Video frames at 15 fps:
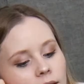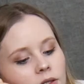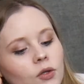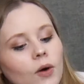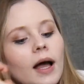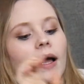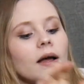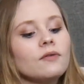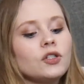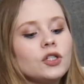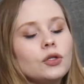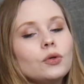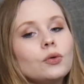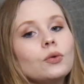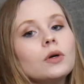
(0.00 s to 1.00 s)
So I have
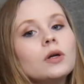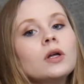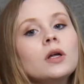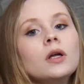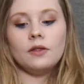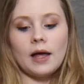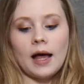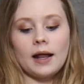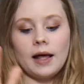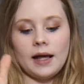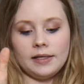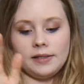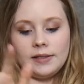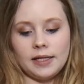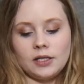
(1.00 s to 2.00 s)
two that I
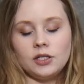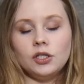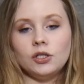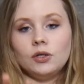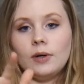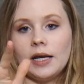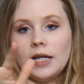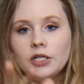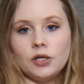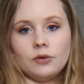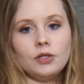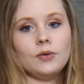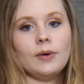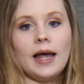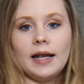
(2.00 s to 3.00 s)
stick to and I
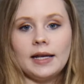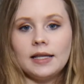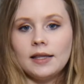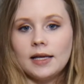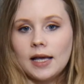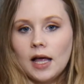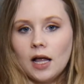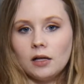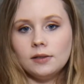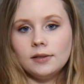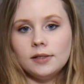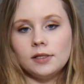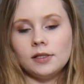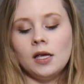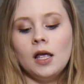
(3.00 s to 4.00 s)
don't do anything
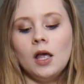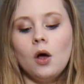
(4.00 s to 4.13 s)
else.